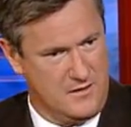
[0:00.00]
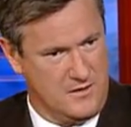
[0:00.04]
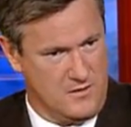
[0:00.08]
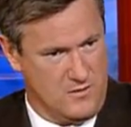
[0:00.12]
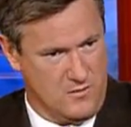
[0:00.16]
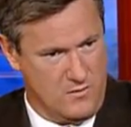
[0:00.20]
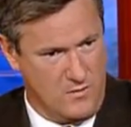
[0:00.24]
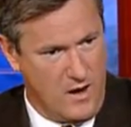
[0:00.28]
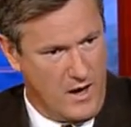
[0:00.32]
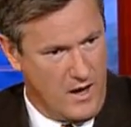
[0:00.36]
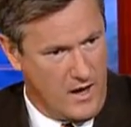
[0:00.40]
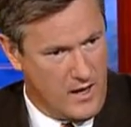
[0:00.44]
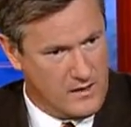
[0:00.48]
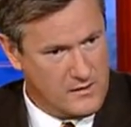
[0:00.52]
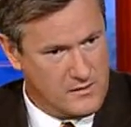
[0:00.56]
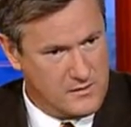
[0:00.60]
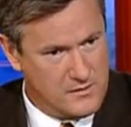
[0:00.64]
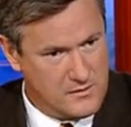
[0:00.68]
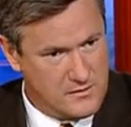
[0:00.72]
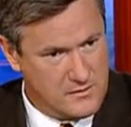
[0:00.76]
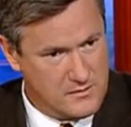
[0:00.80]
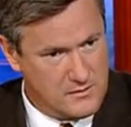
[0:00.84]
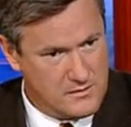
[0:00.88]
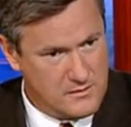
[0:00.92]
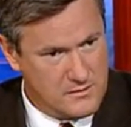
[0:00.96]
in Iraq
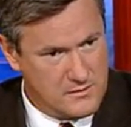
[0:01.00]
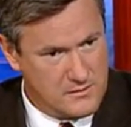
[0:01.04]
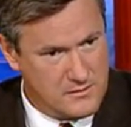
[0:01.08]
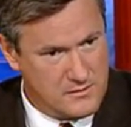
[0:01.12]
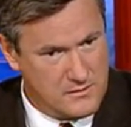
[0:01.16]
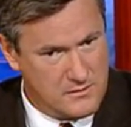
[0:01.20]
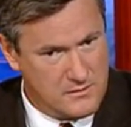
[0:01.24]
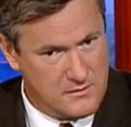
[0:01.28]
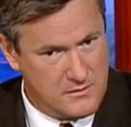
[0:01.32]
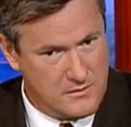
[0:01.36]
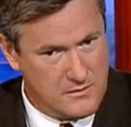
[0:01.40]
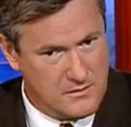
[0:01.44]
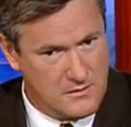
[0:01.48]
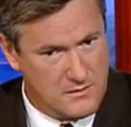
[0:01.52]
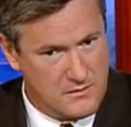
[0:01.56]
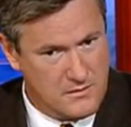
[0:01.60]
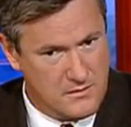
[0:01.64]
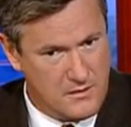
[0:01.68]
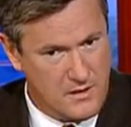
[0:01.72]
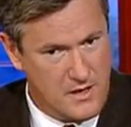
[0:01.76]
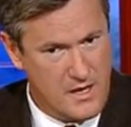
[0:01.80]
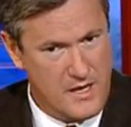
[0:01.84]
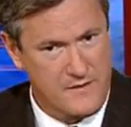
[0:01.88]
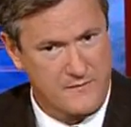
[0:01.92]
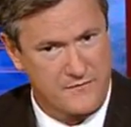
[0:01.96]

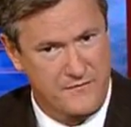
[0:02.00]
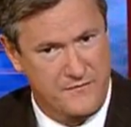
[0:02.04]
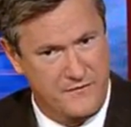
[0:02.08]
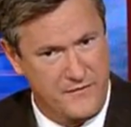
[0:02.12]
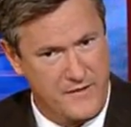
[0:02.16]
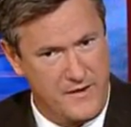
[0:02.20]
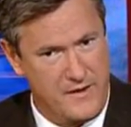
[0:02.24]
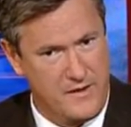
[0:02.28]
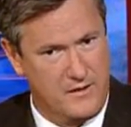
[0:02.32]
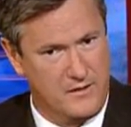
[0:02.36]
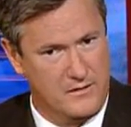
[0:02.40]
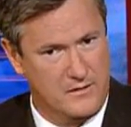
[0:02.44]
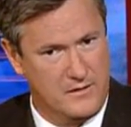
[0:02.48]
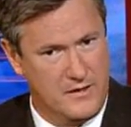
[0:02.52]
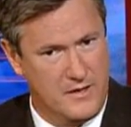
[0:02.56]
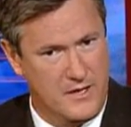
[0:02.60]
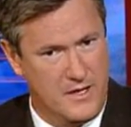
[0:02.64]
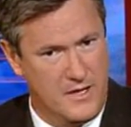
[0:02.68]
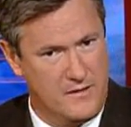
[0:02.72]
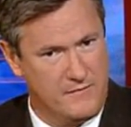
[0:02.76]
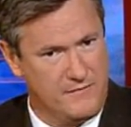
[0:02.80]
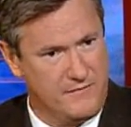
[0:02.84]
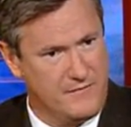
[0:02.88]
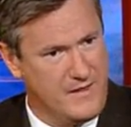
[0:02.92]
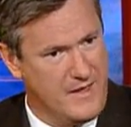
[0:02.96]
and fail in
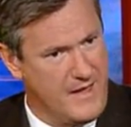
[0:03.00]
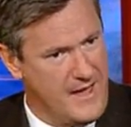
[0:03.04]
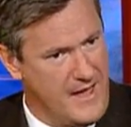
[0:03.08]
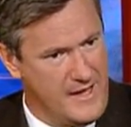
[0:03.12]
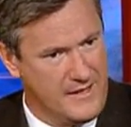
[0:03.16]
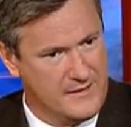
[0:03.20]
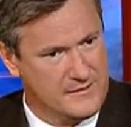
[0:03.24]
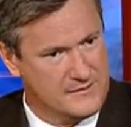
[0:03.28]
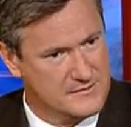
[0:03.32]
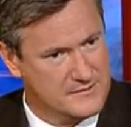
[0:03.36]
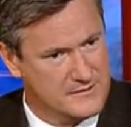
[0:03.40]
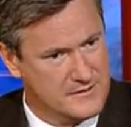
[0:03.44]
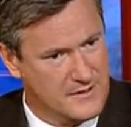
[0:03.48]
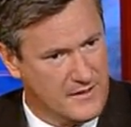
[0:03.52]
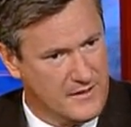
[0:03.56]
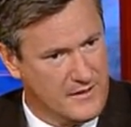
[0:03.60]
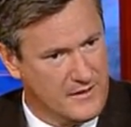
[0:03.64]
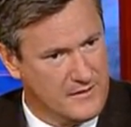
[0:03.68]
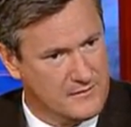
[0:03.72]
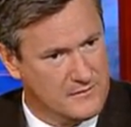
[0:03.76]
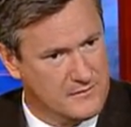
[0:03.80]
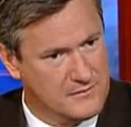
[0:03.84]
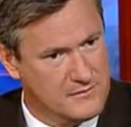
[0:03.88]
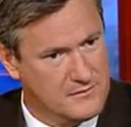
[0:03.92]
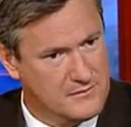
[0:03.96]
Afghanistan?